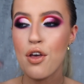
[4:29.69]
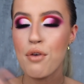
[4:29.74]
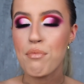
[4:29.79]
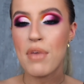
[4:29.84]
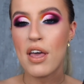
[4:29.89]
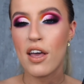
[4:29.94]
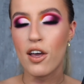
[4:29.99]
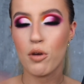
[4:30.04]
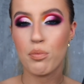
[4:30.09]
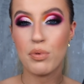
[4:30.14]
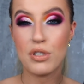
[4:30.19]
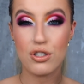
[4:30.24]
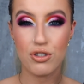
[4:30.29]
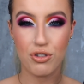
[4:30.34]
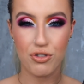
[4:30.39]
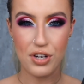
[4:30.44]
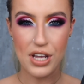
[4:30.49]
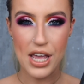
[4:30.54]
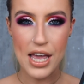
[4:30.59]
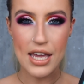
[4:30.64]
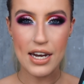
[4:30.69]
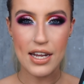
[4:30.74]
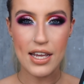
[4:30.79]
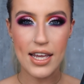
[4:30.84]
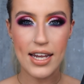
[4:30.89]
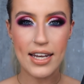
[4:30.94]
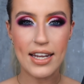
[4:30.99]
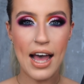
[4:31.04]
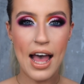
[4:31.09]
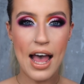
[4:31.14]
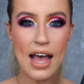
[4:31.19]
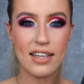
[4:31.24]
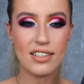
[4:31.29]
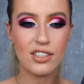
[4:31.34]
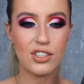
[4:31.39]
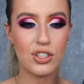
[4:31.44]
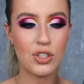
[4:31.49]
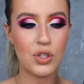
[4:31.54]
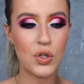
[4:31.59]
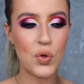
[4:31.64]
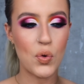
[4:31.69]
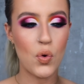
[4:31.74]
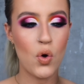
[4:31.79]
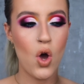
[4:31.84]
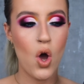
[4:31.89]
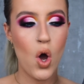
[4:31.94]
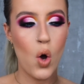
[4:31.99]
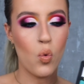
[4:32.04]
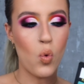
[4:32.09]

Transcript: makeup is created and, you know,